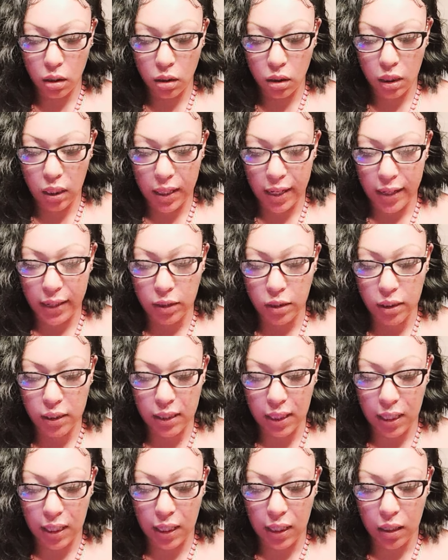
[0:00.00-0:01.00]
the letter
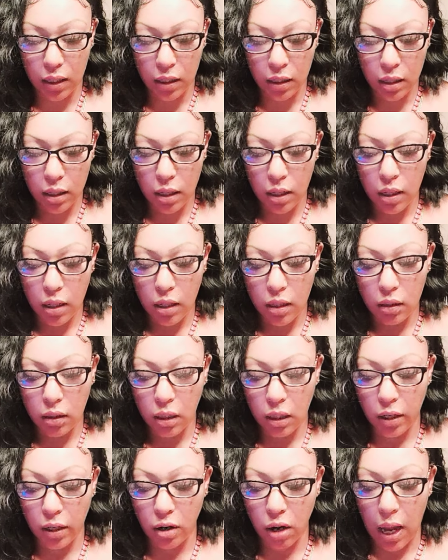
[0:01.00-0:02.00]
C, the
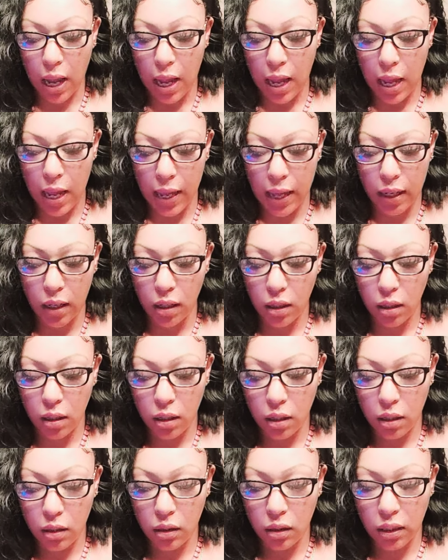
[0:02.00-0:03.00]
letter I,
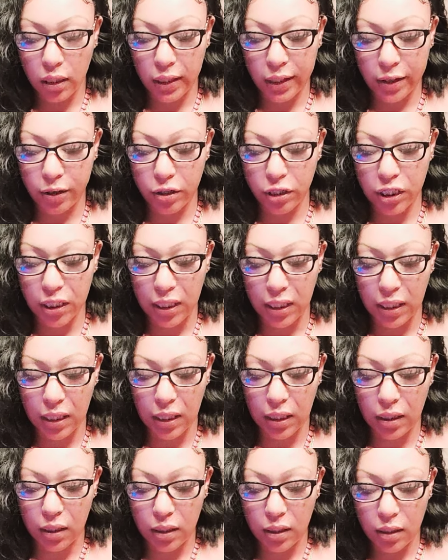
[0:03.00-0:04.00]
the letter
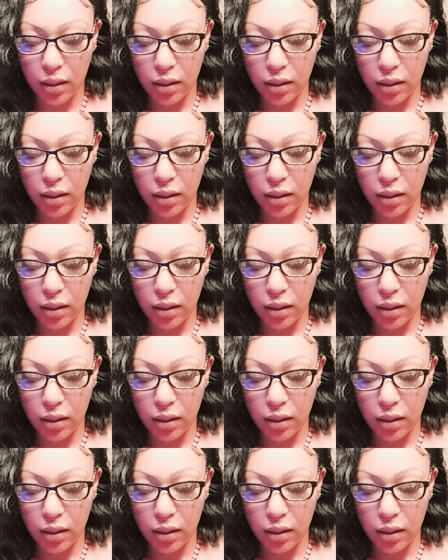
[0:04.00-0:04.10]
D,